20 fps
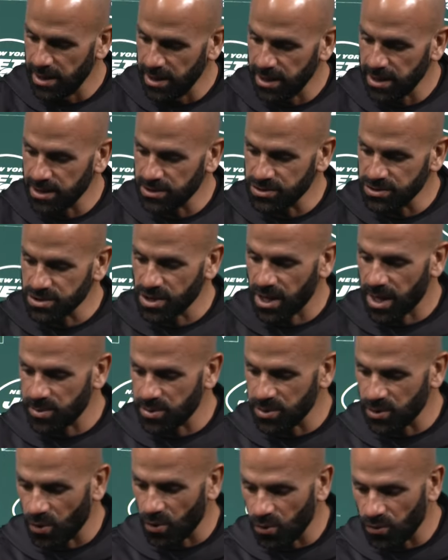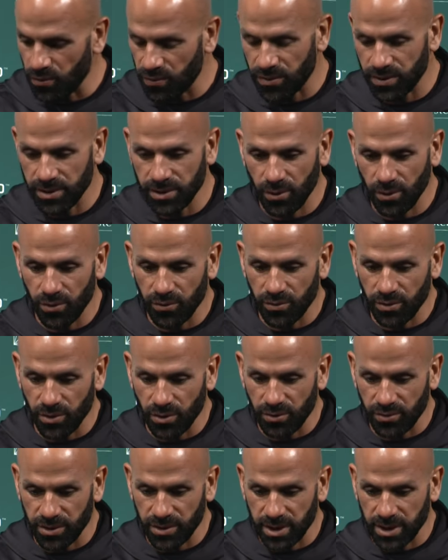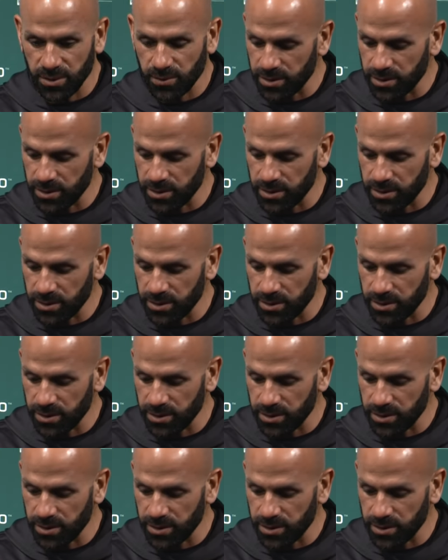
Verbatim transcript: it just happened over and over and over again.